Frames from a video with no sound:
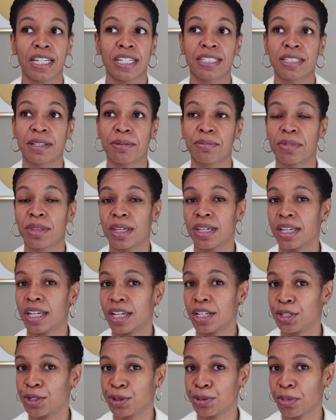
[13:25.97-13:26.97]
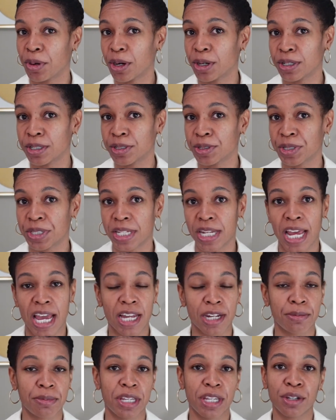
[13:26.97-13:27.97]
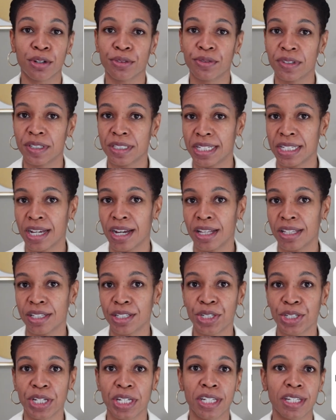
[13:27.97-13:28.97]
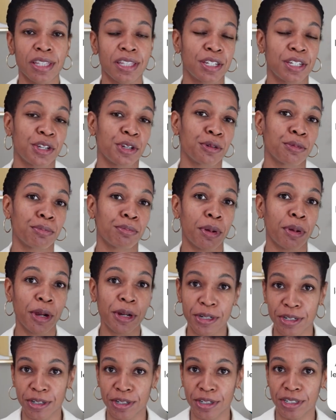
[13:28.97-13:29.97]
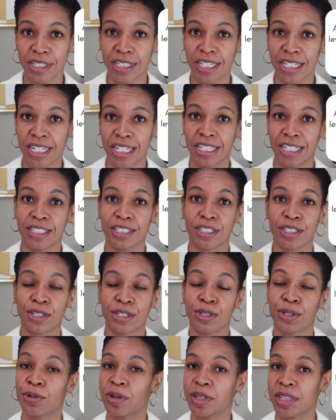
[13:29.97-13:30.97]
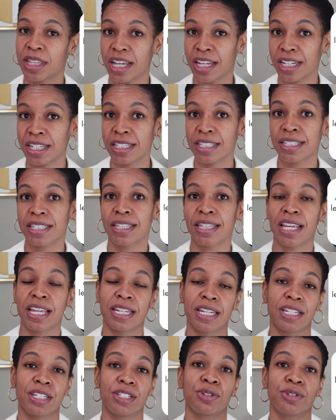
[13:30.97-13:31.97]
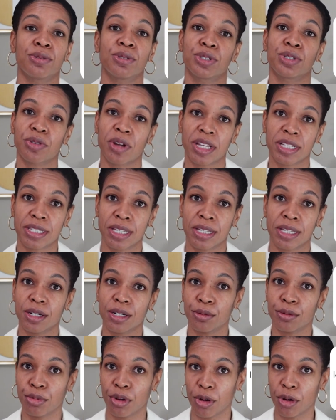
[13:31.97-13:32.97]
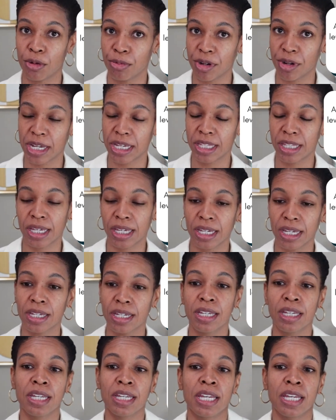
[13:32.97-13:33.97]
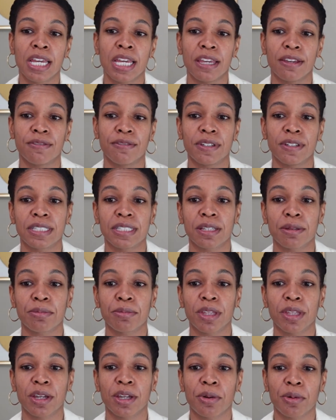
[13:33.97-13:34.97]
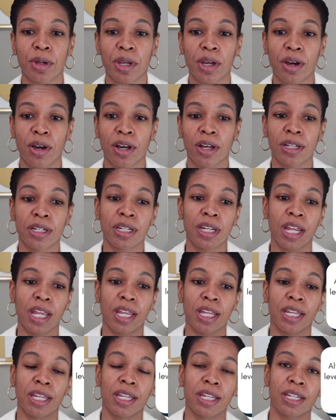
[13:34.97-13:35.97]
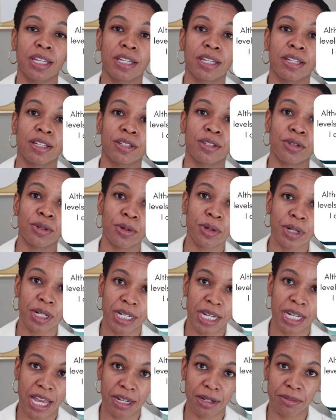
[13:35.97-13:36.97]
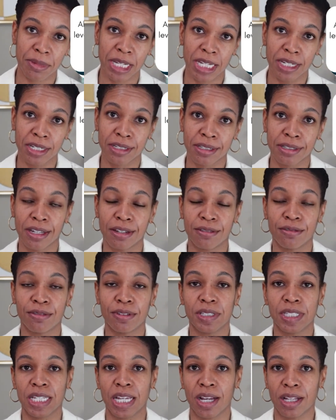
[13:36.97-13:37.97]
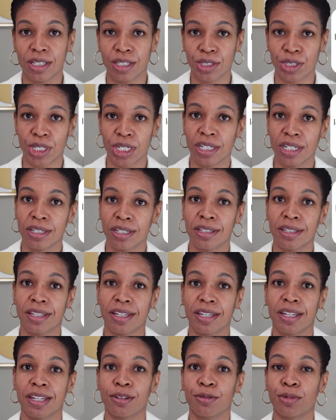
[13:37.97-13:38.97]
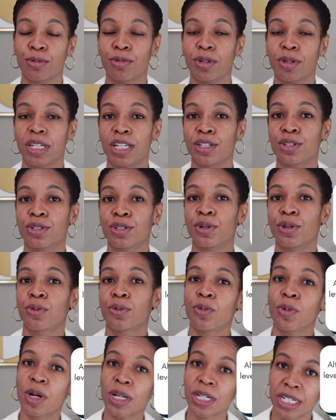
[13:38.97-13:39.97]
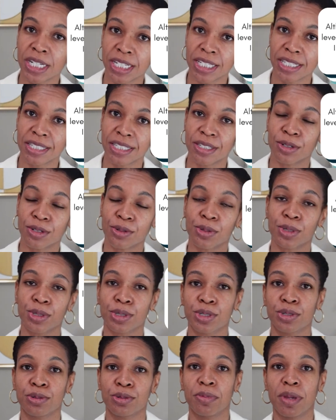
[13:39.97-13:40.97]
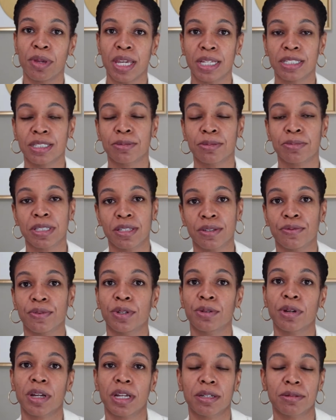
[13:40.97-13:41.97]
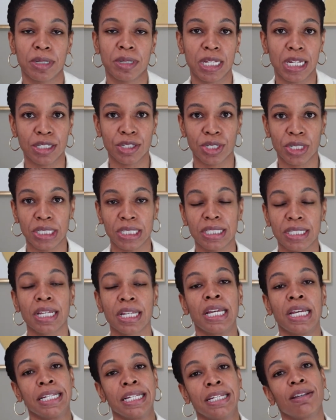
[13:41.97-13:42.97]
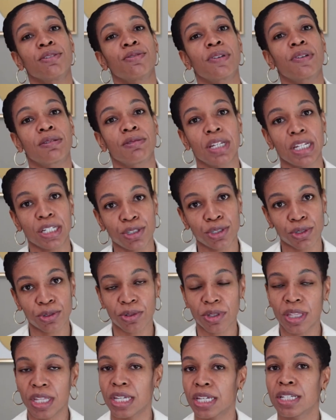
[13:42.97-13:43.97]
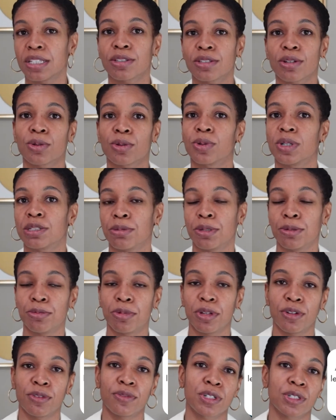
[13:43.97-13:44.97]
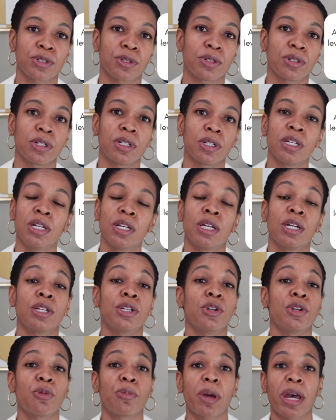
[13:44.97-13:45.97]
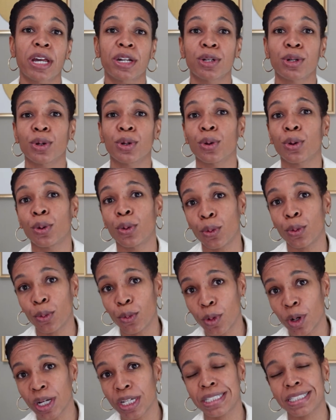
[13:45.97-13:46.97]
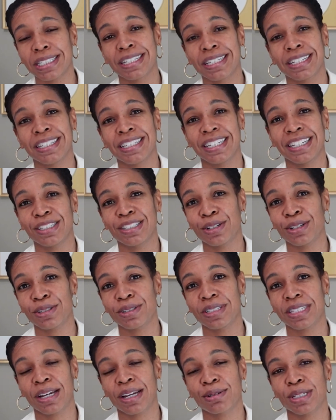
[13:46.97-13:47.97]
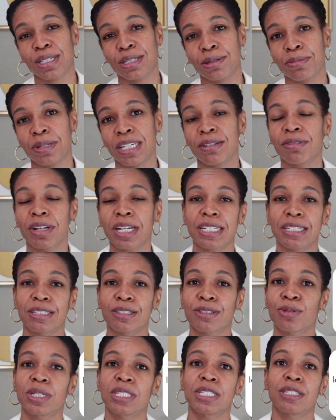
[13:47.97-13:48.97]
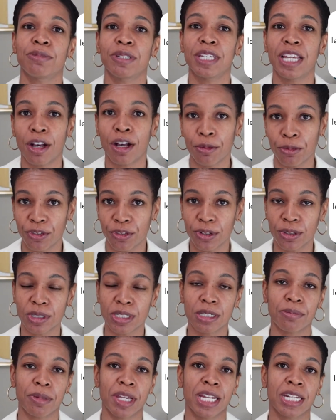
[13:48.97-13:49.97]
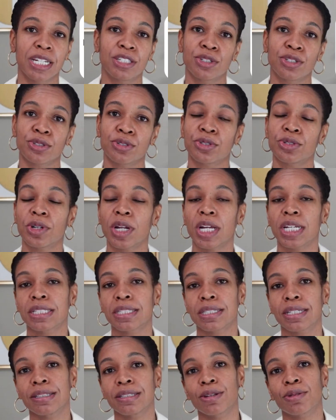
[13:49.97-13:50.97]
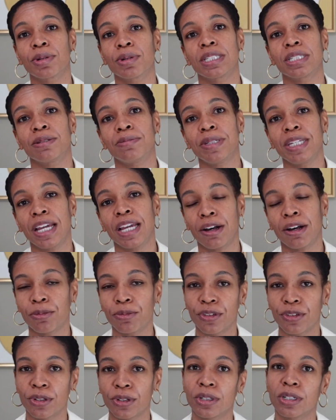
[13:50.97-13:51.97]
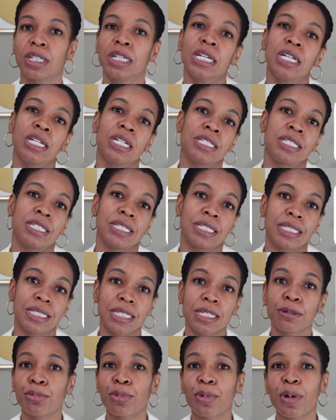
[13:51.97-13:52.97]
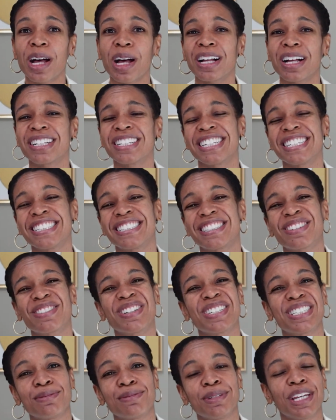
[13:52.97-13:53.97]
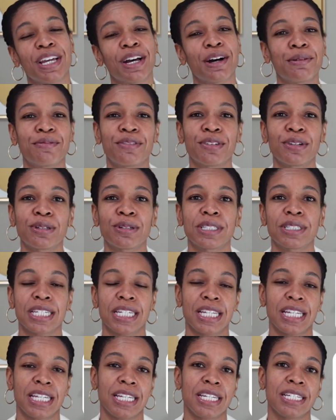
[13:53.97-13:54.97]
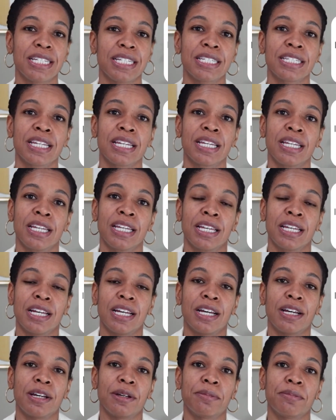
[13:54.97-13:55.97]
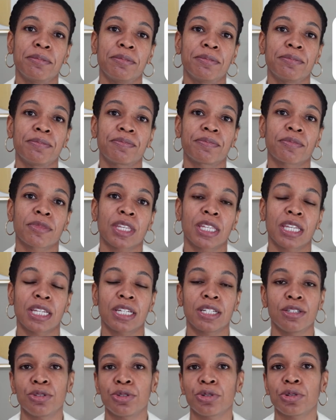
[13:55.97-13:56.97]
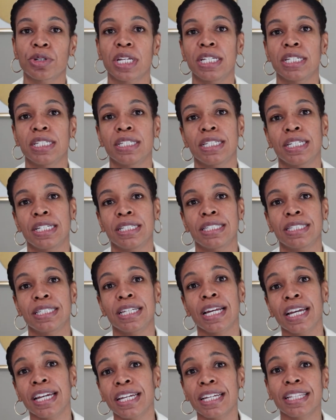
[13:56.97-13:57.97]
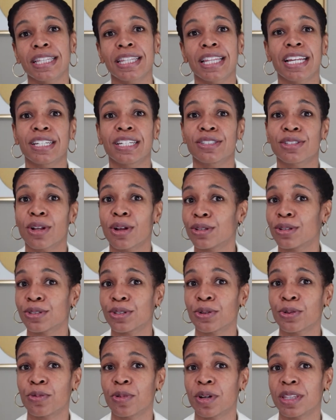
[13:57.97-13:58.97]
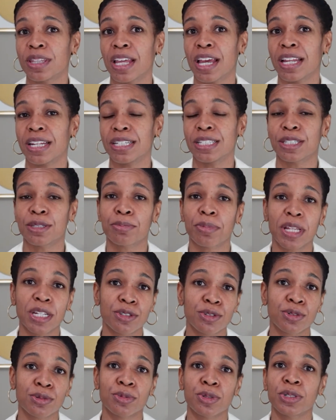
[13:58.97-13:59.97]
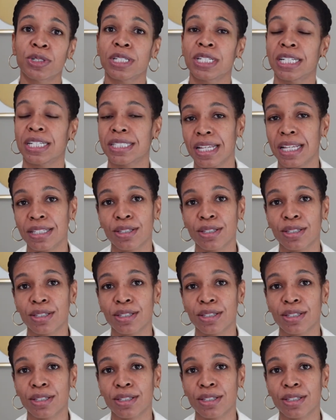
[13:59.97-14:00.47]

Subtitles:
it's something in your partner's anatomy or physiology, then your partner needs to know what that is and they need to address it appropriately. If it's something going on in your anatomy and physiology, then we would need to know what it is in order to make specific recommendations. Now, the foundational things are going to be beneficial no matter what it turns out to be, right? It's going to be helpful to manage your stress. It's going to be helpful to sleep well. It's going to be helpful to eat like a nutrient-dense diet that is also one that is pleasurable and